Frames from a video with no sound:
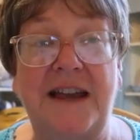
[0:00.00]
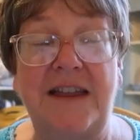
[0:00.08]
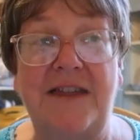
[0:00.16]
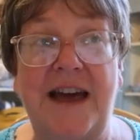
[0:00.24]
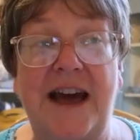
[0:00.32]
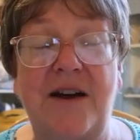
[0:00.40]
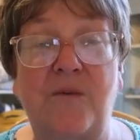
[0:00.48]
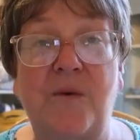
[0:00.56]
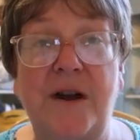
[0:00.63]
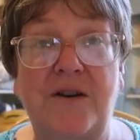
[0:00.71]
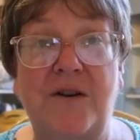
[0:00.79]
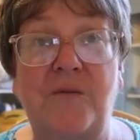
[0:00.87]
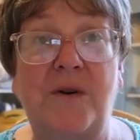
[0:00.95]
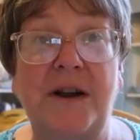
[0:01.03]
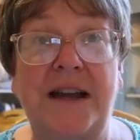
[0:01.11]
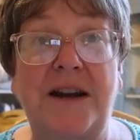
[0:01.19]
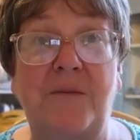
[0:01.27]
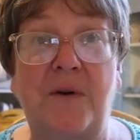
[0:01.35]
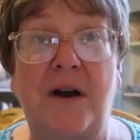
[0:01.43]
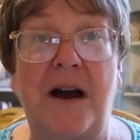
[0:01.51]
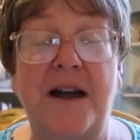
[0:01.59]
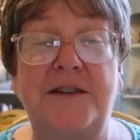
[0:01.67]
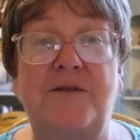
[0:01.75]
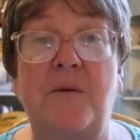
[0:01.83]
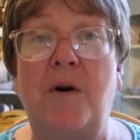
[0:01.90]
and that winner will get a
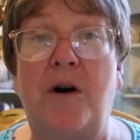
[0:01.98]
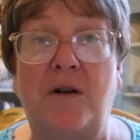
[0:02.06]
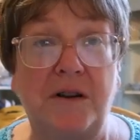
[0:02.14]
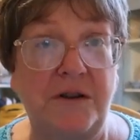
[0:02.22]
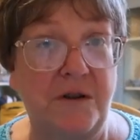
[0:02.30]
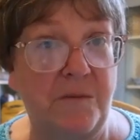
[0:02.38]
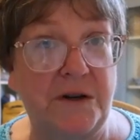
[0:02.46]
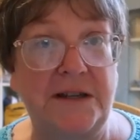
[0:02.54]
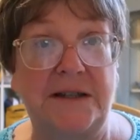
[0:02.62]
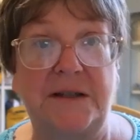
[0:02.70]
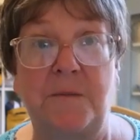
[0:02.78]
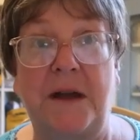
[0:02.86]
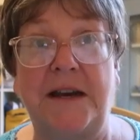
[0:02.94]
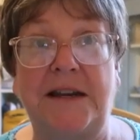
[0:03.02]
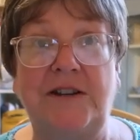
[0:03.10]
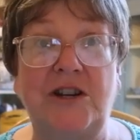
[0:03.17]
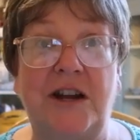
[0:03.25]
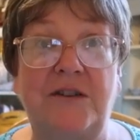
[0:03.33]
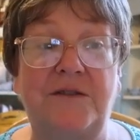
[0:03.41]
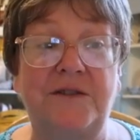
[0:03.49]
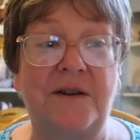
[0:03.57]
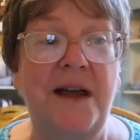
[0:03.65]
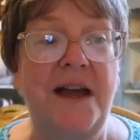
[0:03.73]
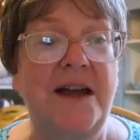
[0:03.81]
prize from all of the participating channels.